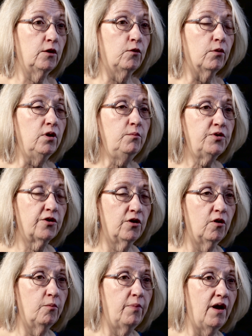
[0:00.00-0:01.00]
groomed
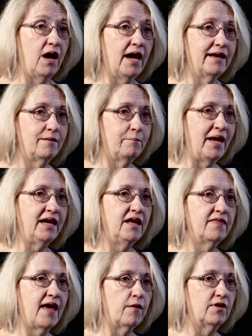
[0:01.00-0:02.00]
her by
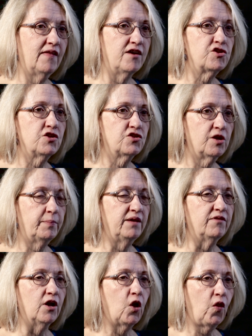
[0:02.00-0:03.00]
making that relationship
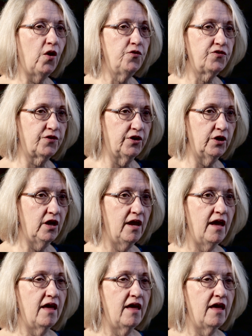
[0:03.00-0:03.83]
even closer,